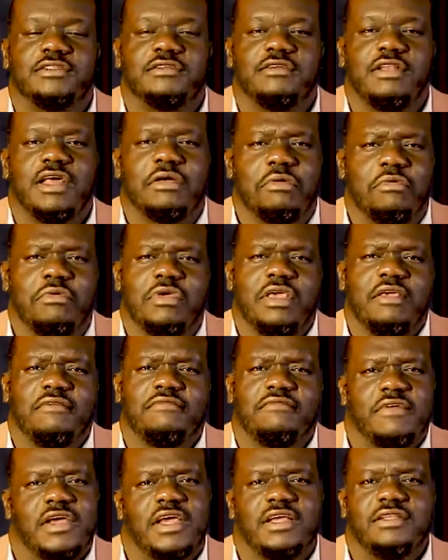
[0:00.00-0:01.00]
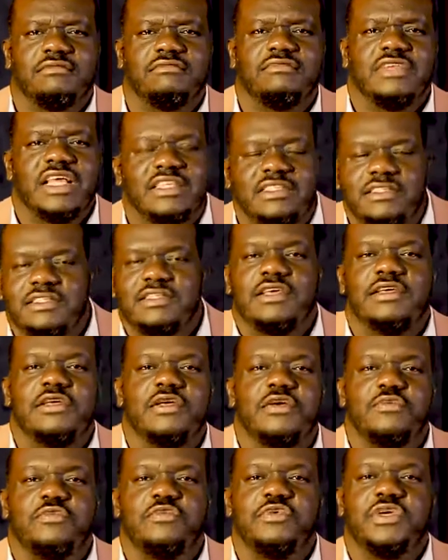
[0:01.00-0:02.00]
So like, okay, fine. Next year,
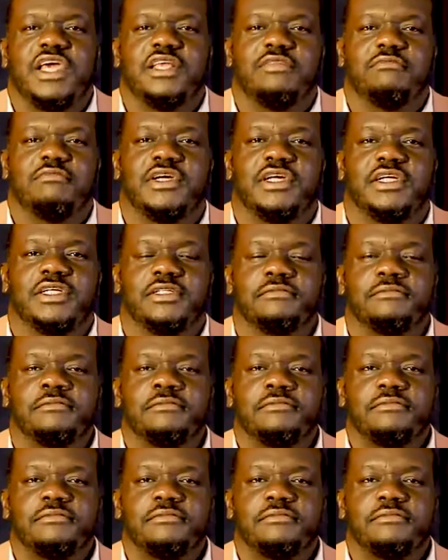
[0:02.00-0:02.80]
we'll get married.